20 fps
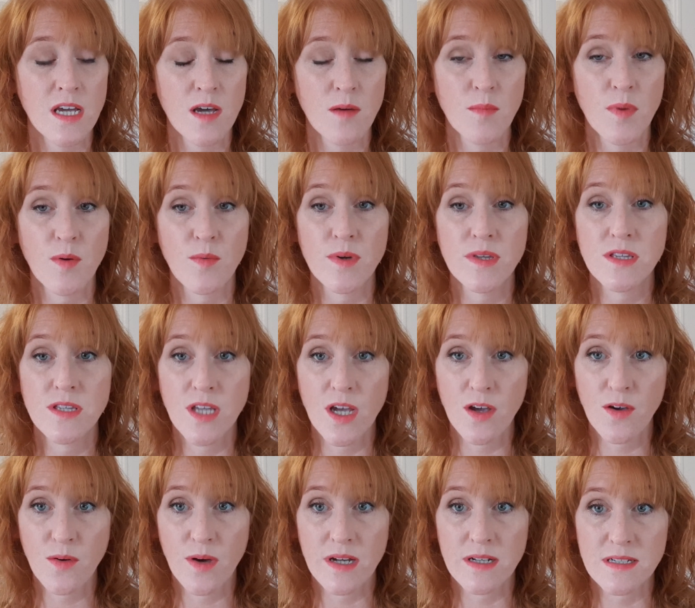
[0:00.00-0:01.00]
but with
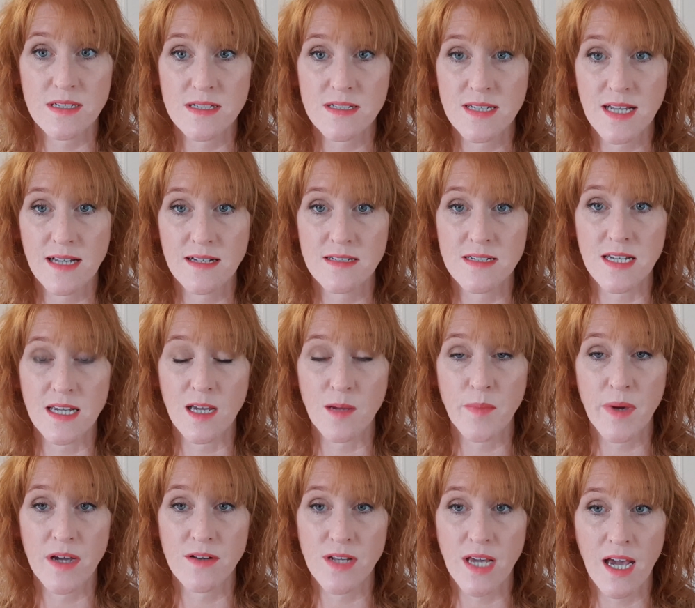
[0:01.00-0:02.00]
no understanding
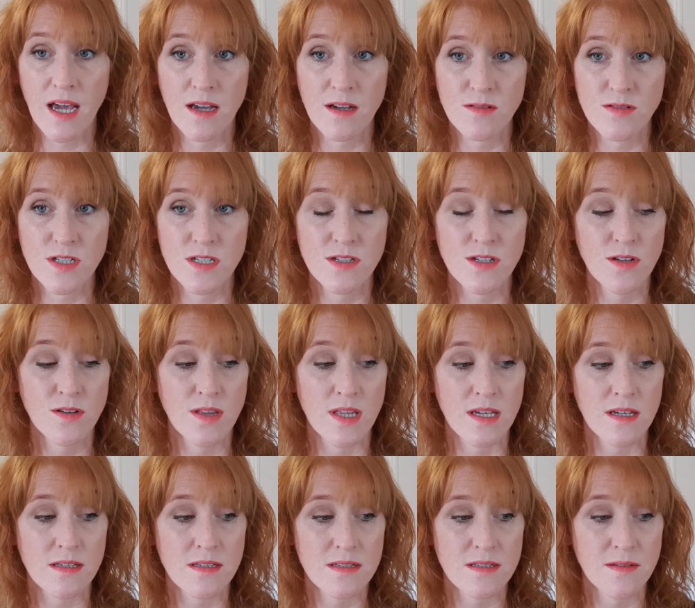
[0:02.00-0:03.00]
about how to do
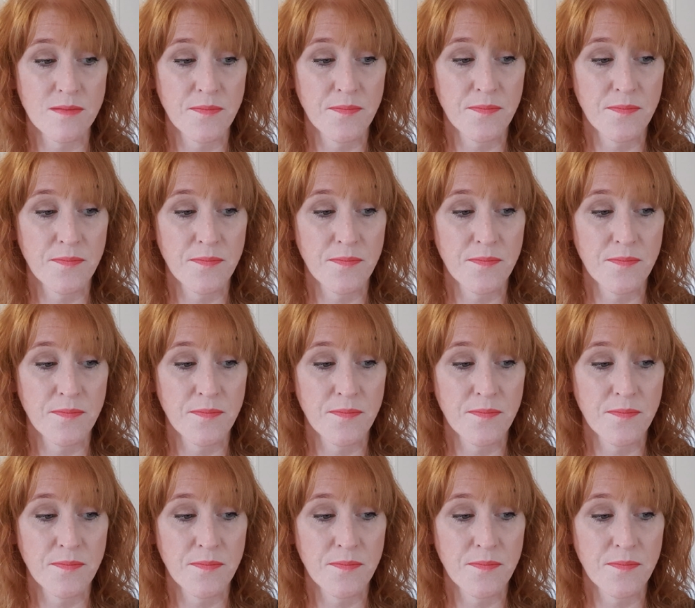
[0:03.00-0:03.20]
this.